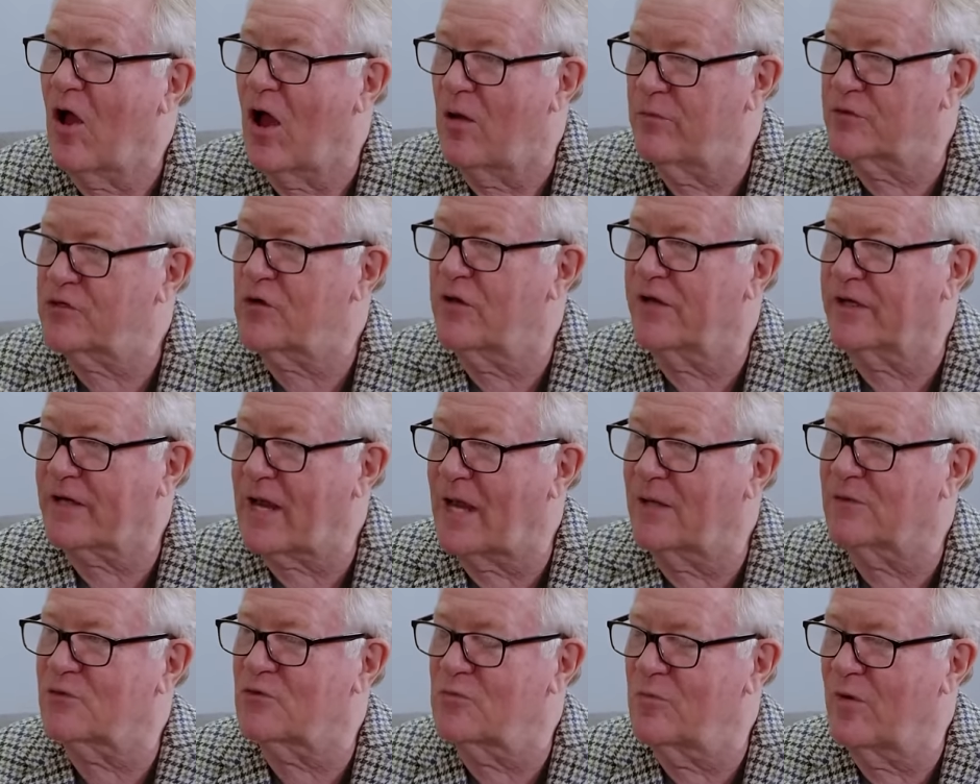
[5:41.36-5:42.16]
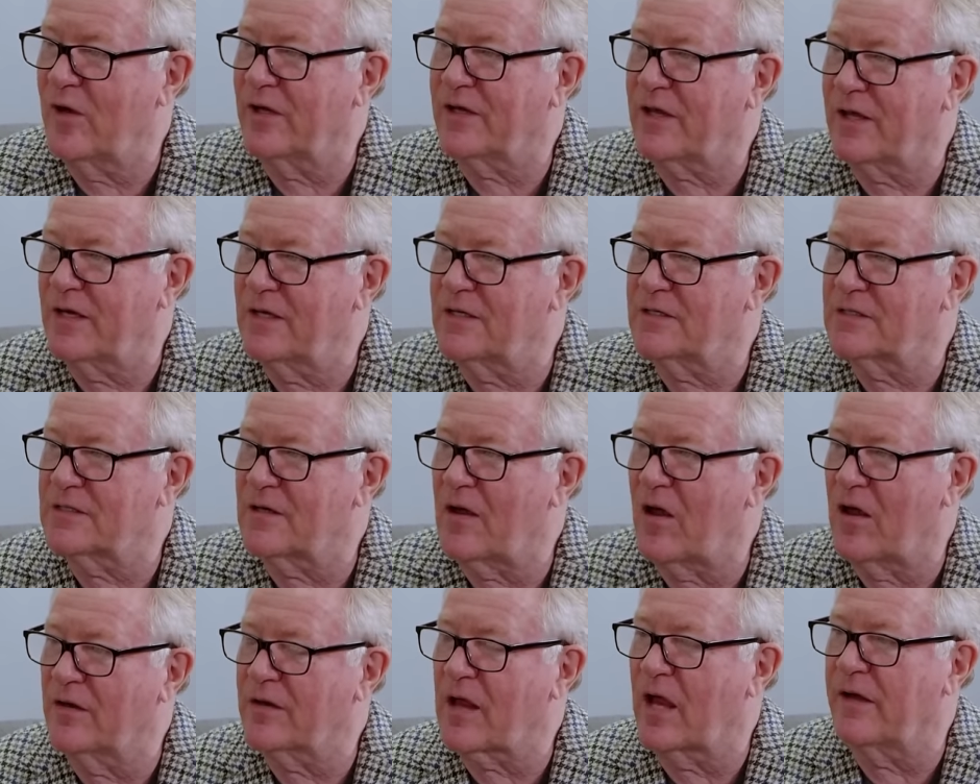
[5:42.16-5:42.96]
I was going to cancel my gigs.
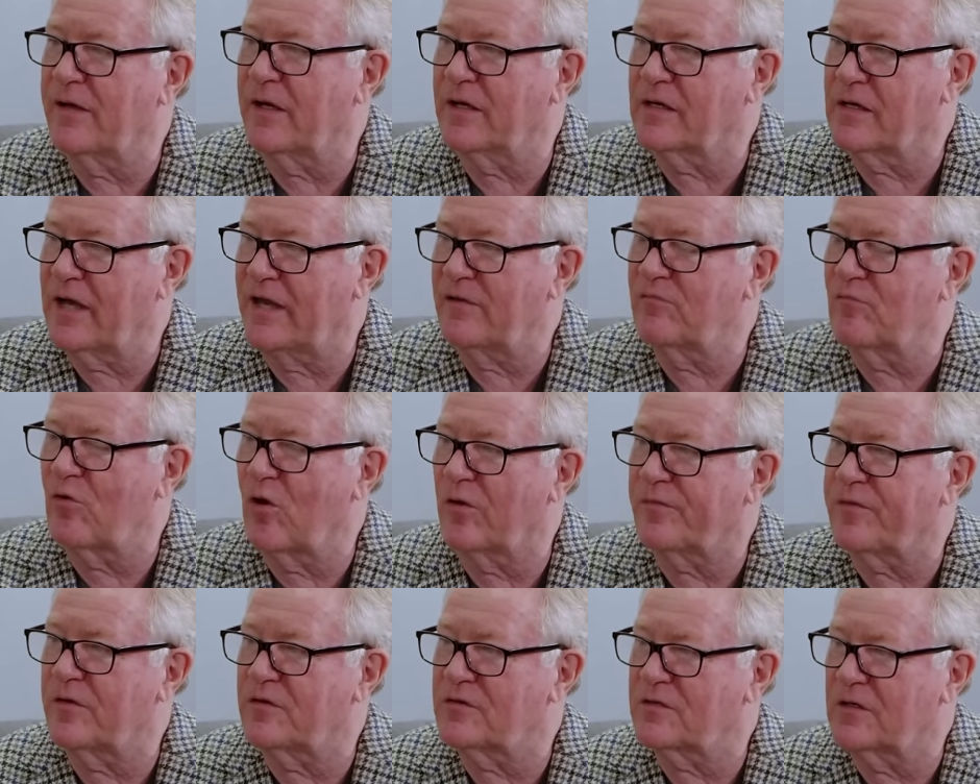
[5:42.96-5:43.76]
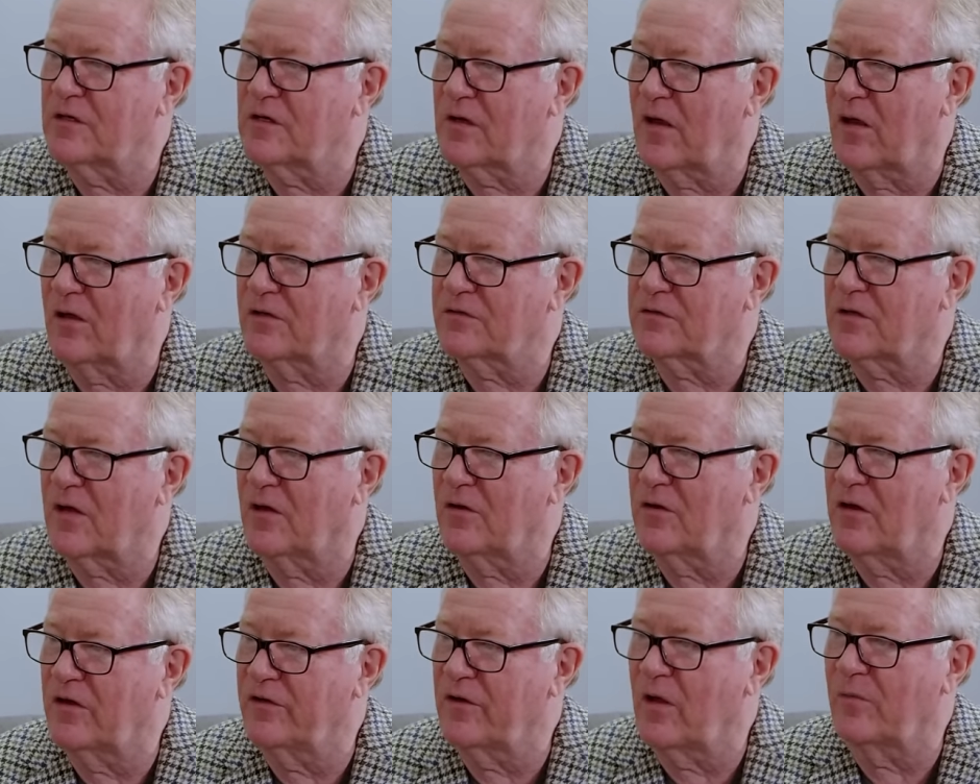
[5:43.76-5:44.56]
I'm going to Glenrothes in
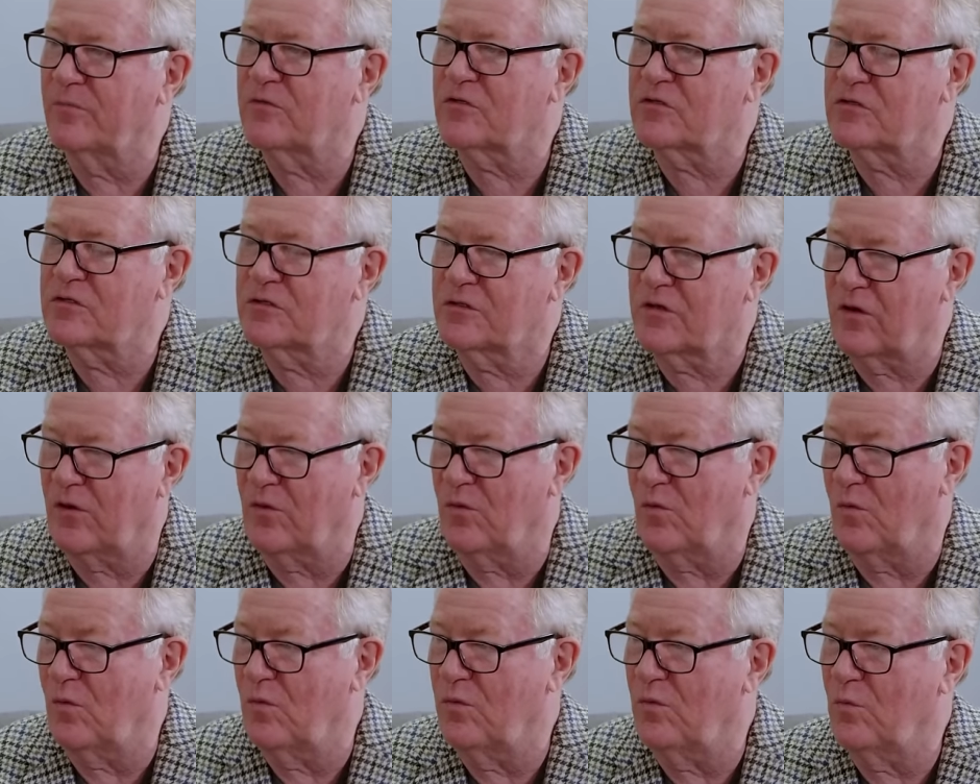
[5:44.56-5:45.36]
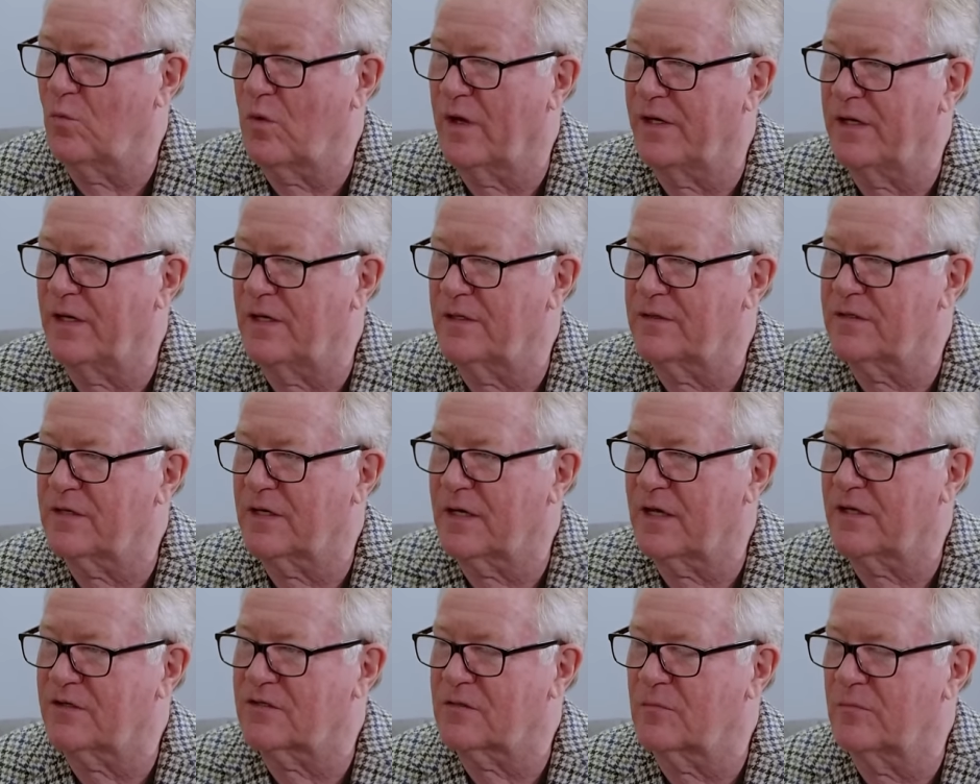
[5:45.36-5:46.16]
Glasgow, and I'm still waiting to
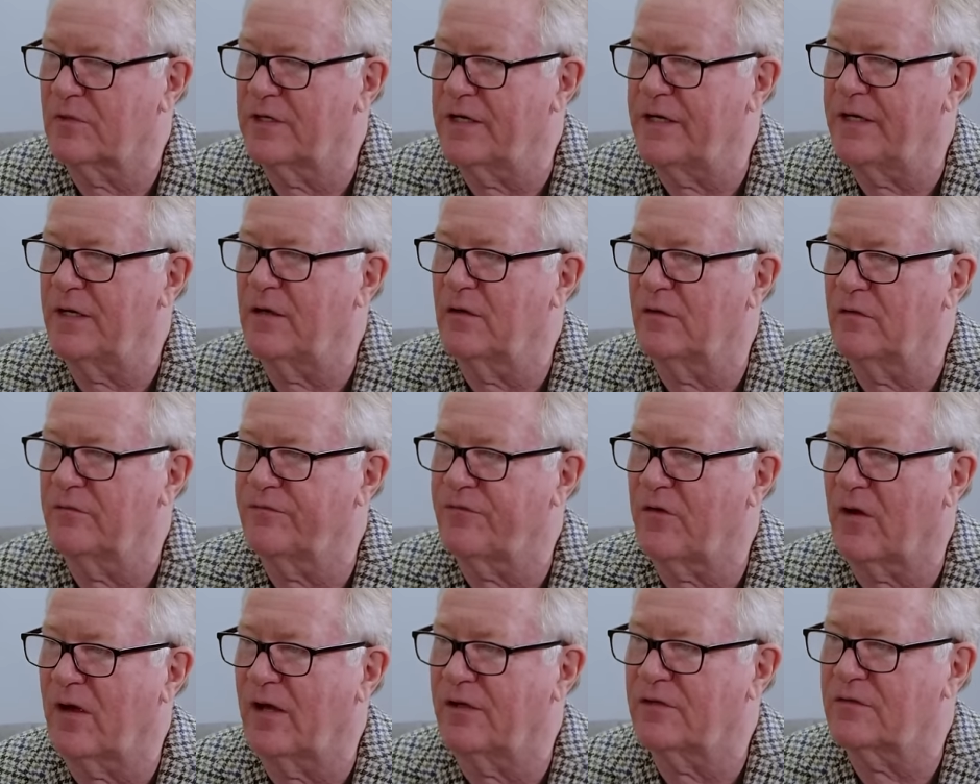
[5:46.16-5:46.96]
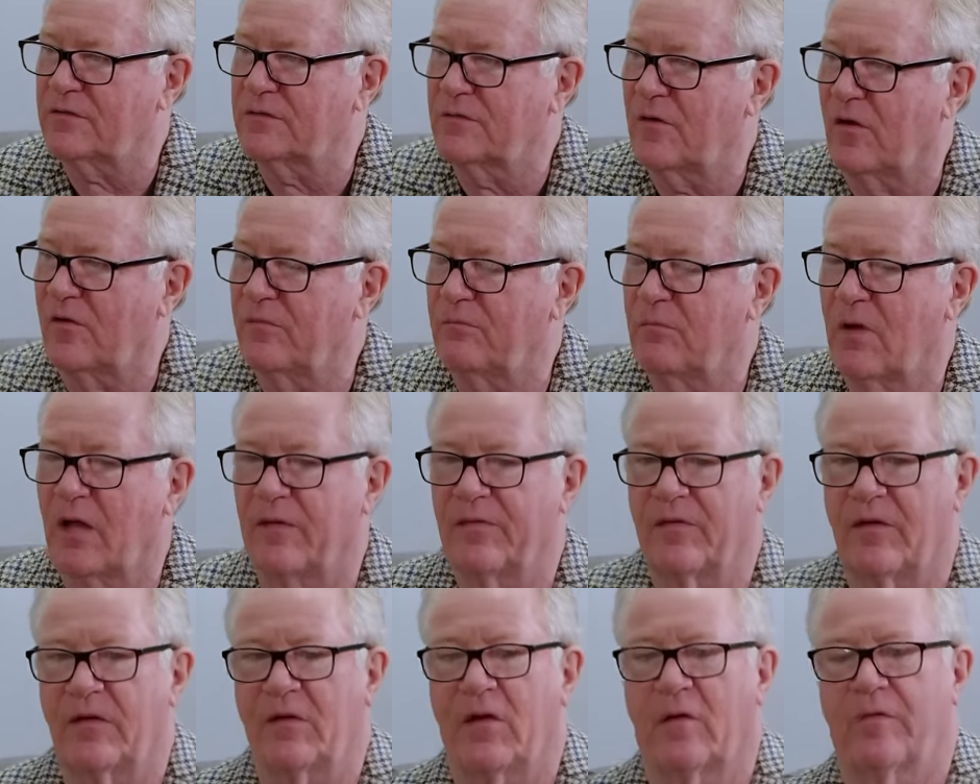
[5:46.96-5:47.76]
get some legal advice on
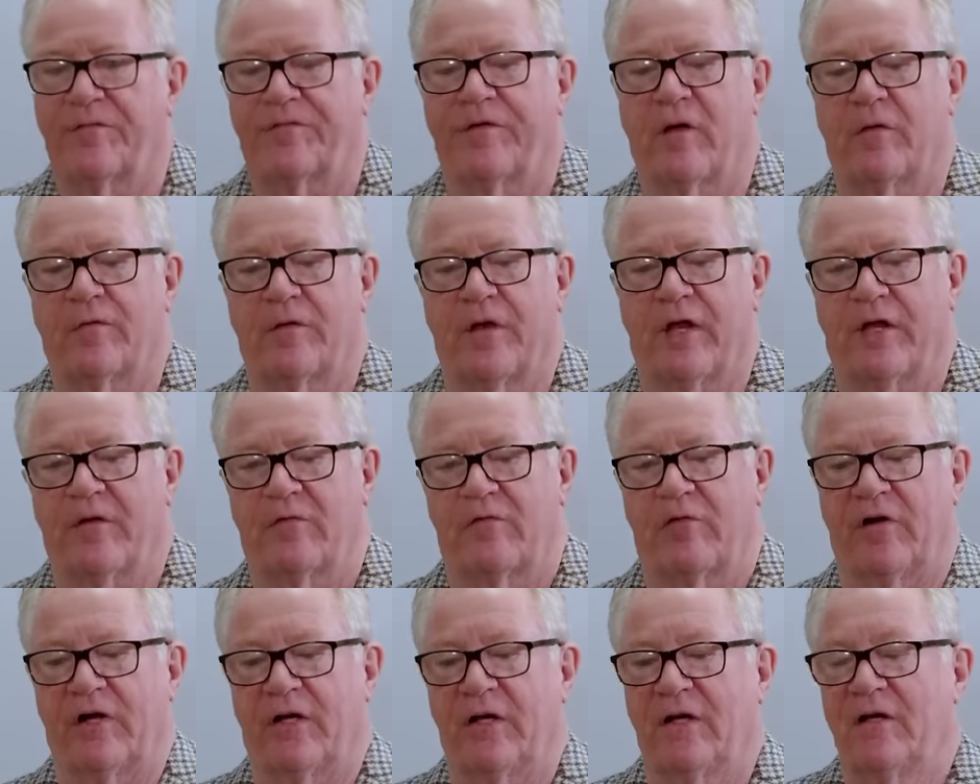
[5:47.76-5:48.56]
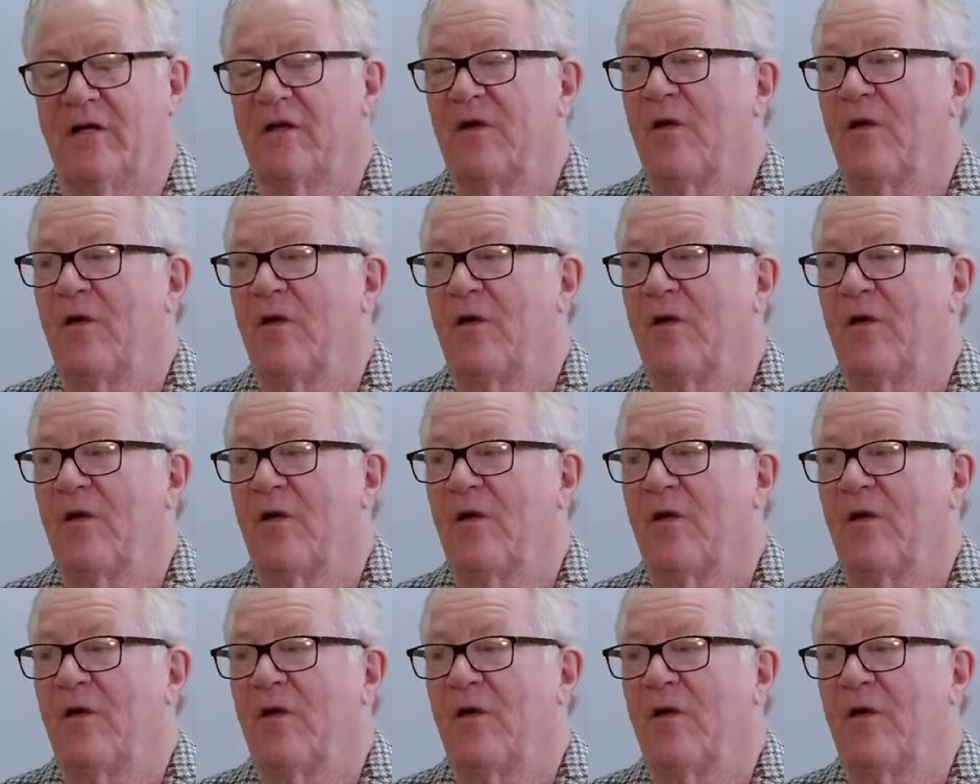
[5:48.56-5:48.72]
Monday. I'll phone Henry.